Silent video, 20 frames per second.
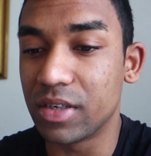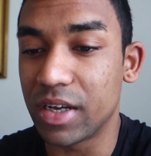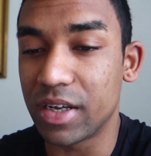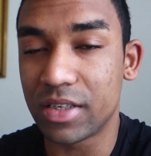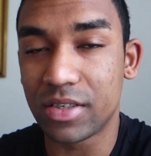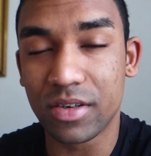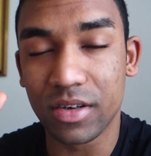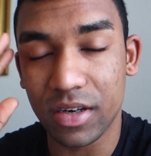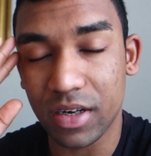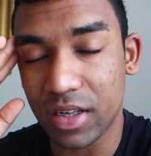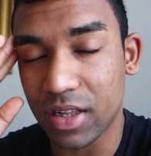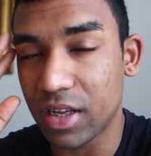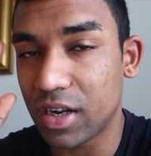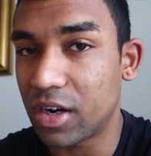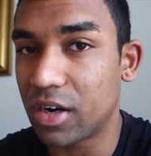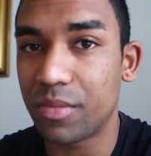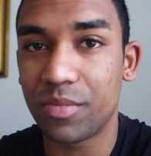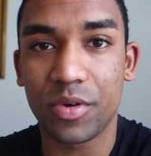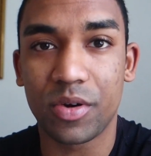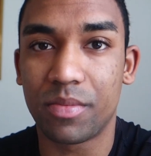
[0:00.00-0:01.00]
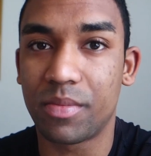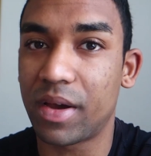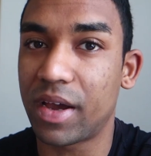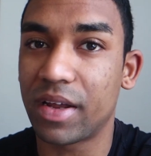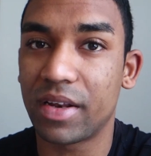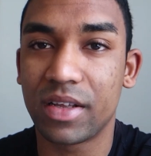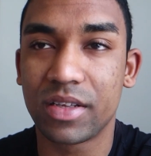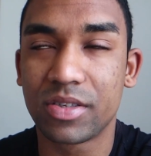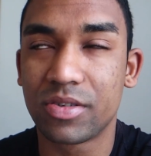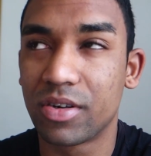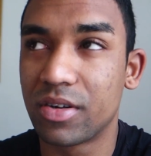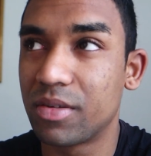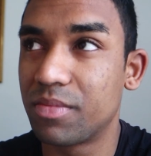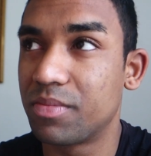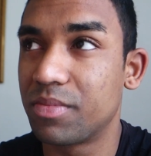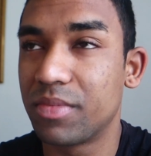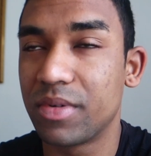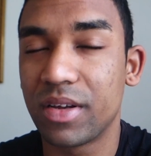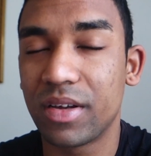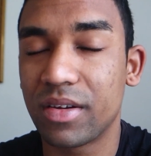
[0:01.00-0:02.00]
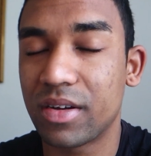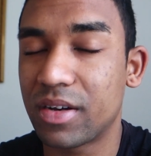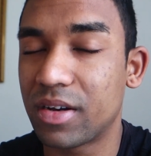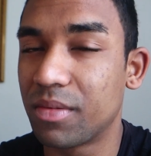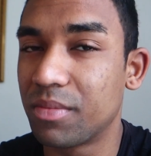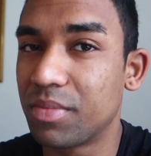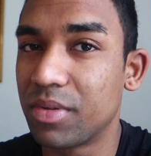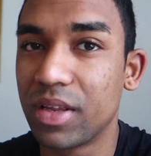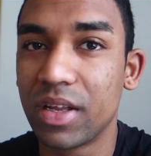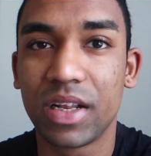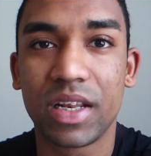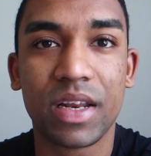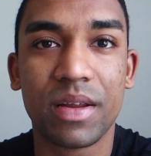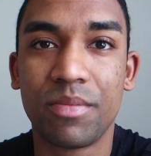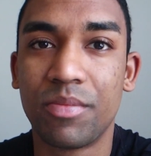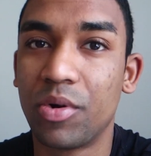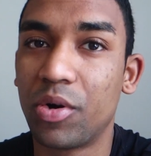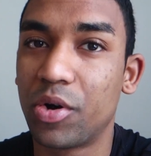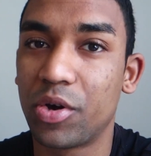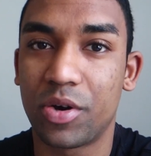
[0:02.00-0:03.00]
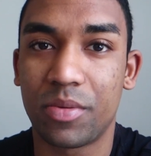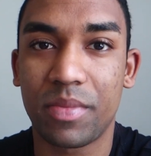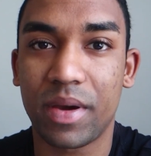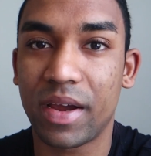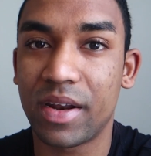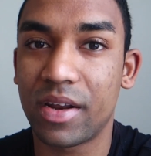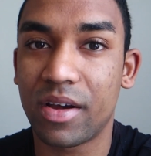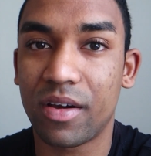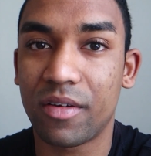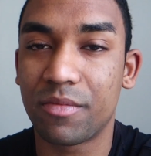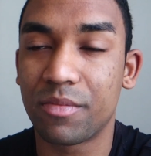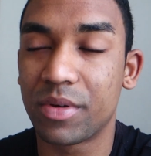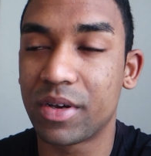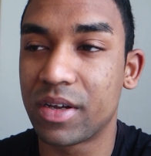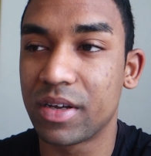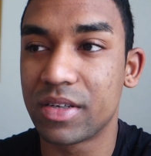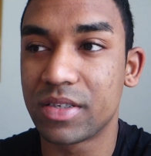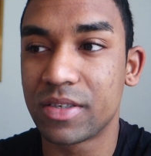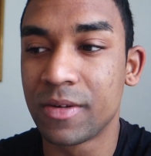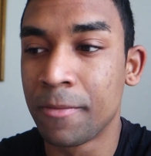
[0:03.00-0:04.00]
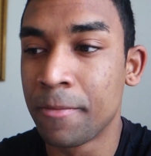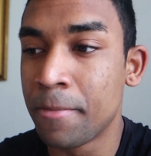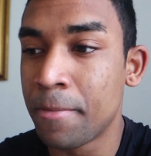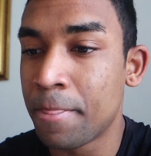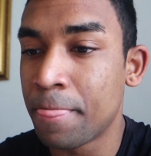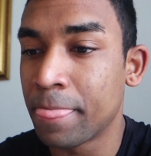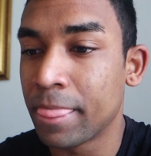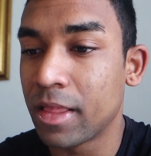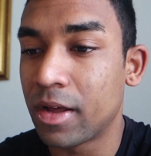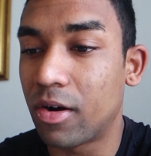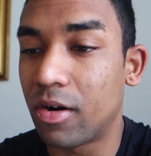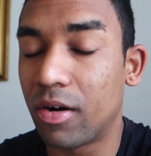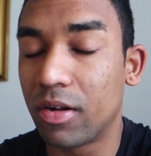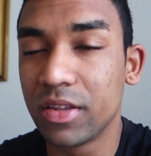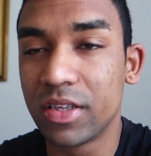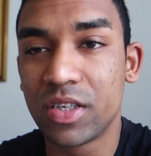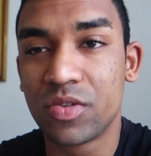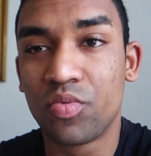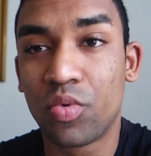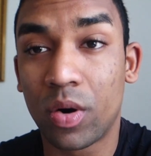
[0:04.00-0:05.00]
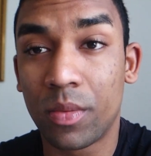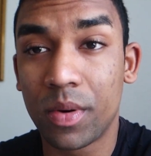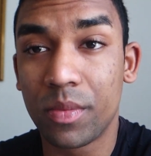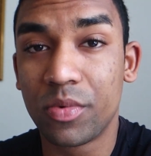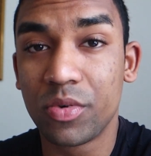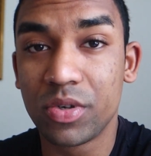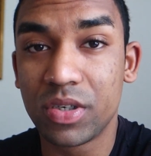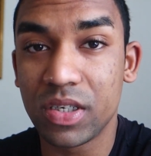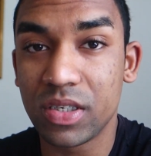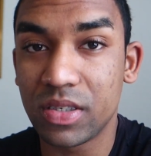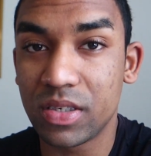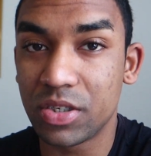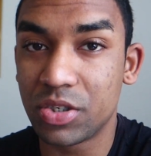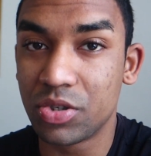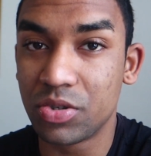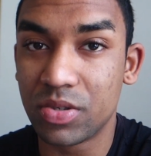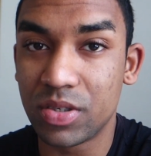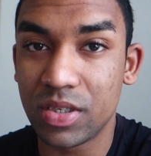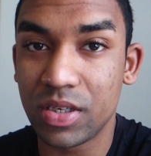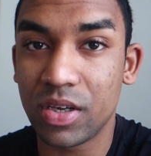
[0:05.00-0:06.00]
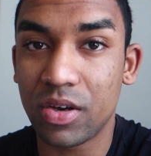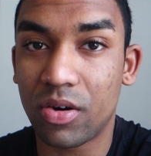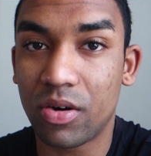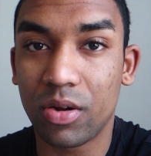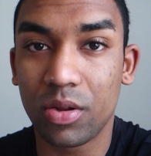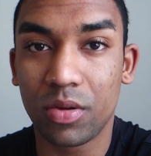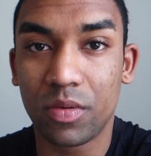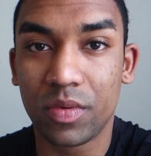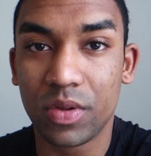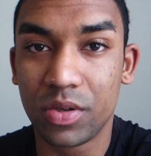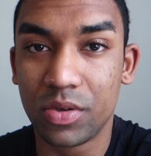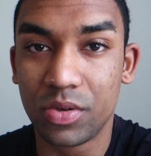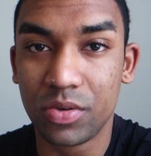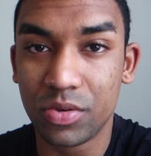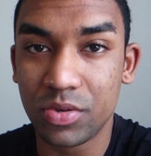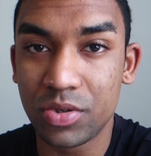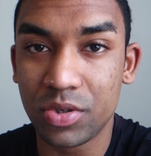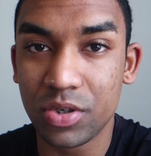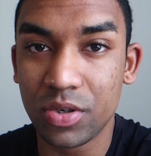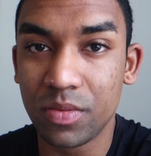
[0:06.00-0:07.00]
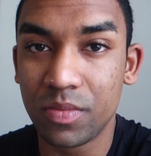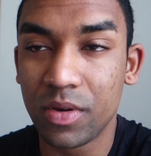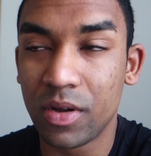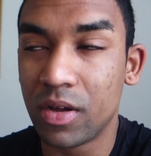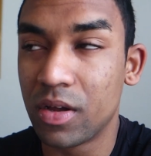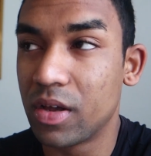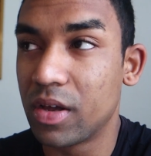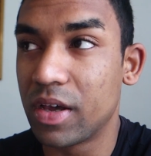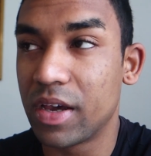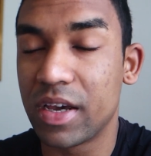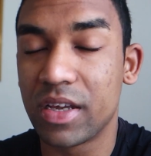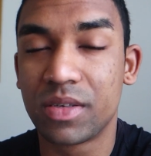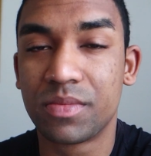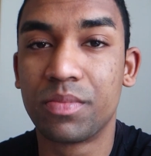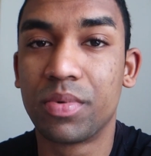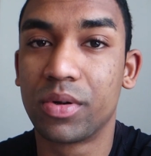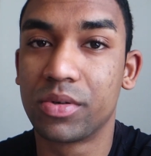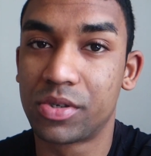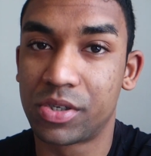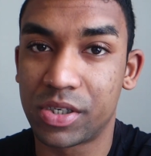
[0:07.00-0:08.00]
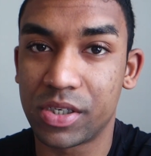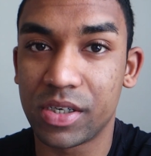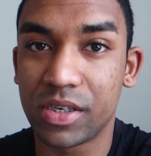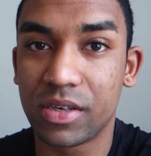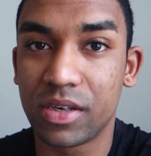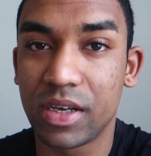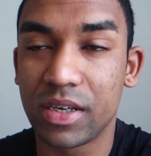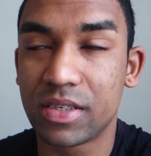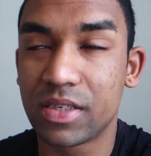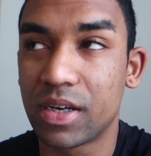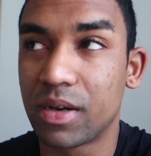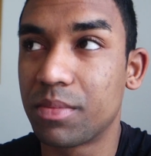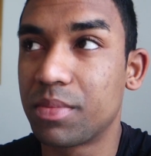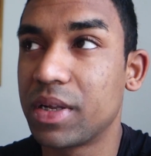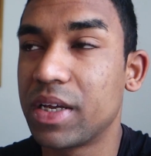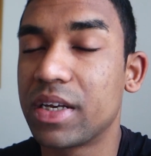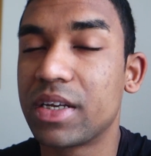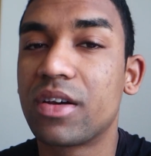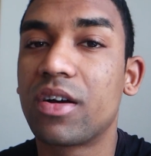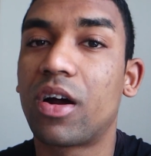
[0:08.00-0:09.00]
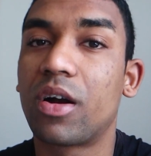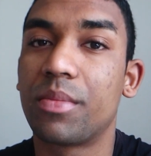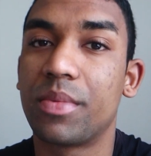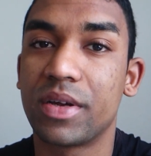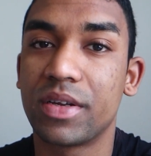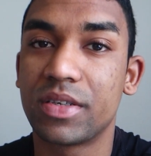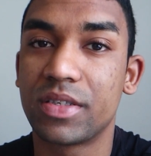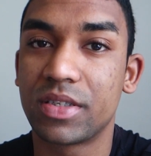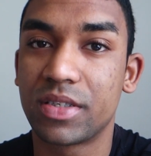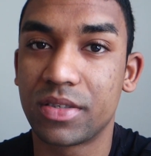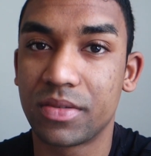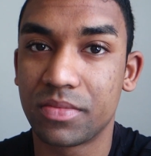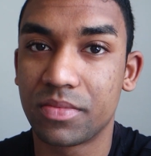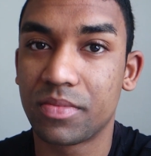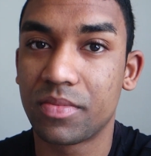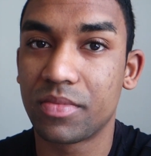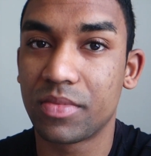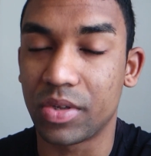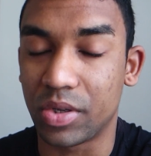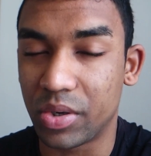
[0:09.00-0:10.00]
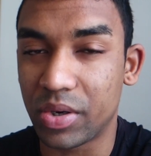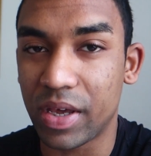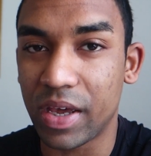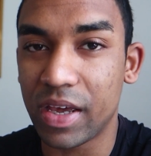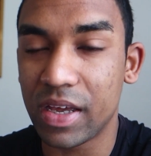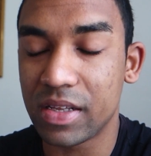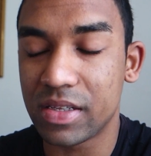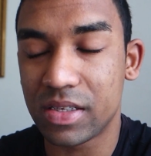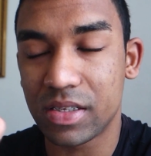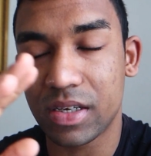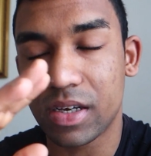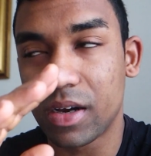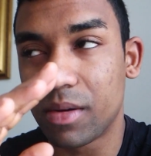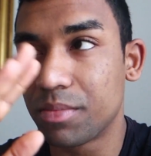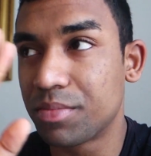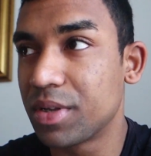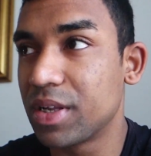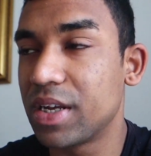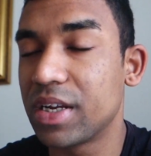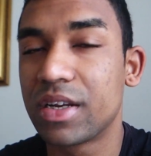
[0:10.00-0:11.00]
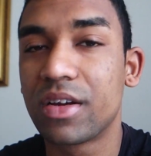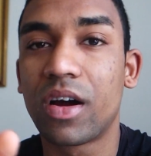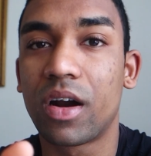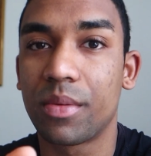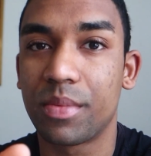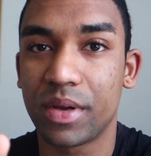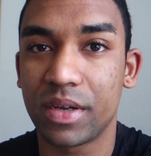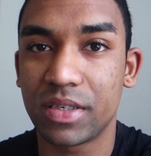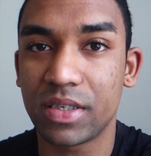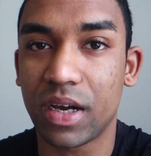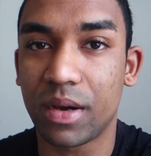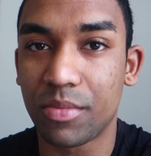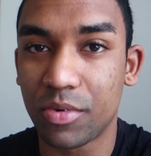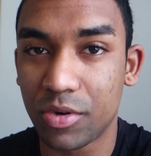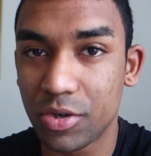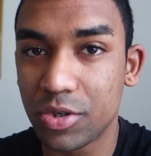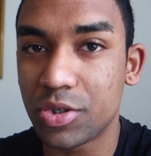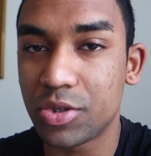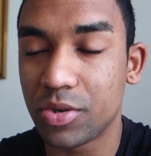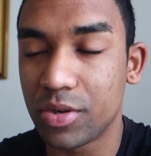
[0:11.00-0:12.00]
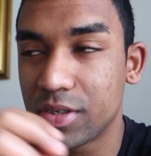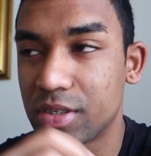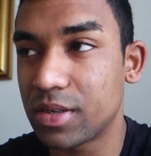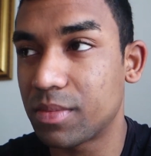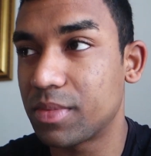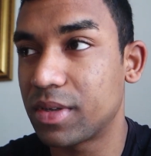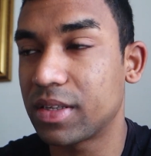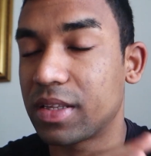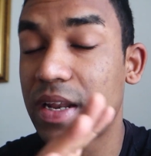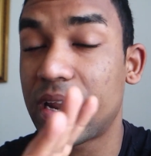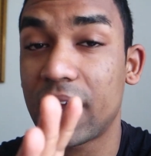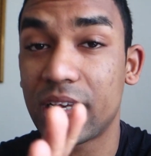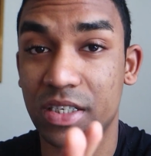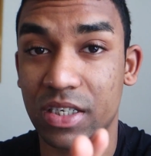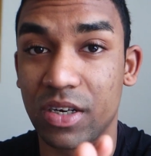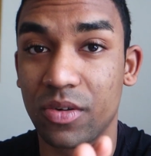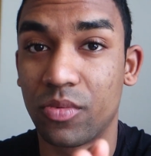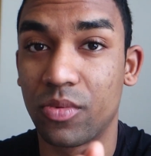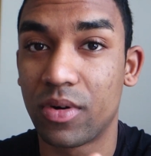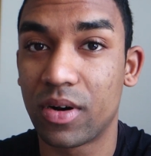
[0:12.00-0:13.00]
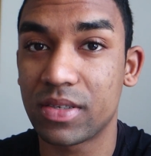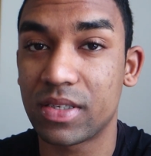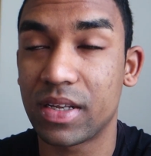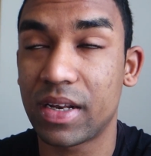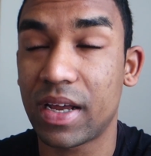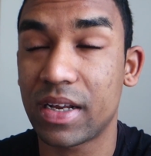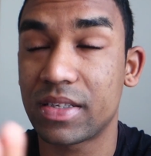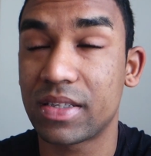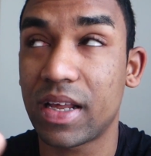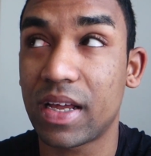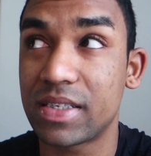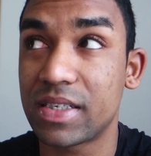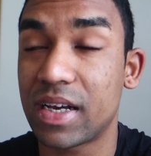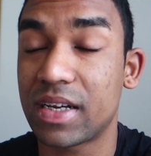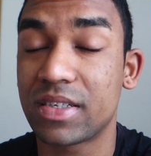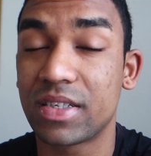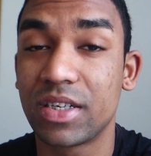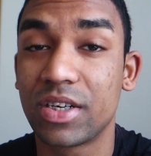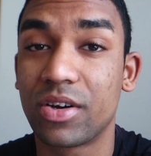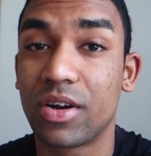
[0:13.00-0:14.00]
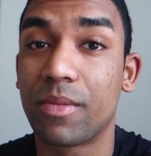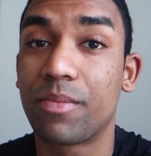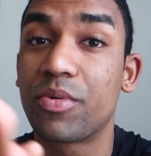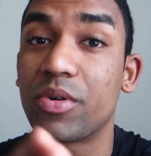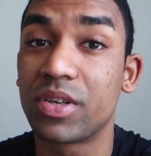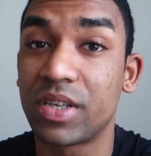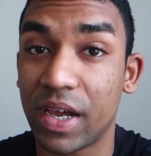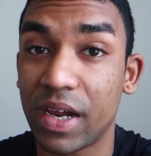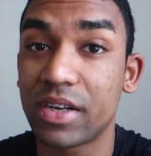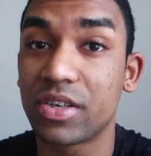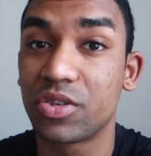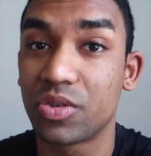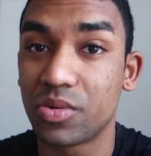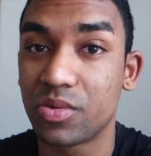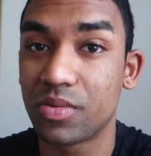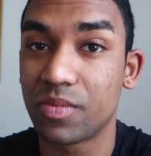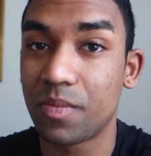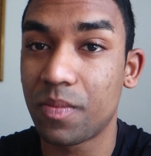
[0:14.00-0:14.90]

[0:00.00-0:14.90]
it's gonna clear up your mind, it's gonna completely blow your mind off, because all these warm-up routines that you see all over the YouTube is bullshit. It's complete garbage. Okay, it's complete garbage. I'm going to show you something that actually works and that's actually going to protect you.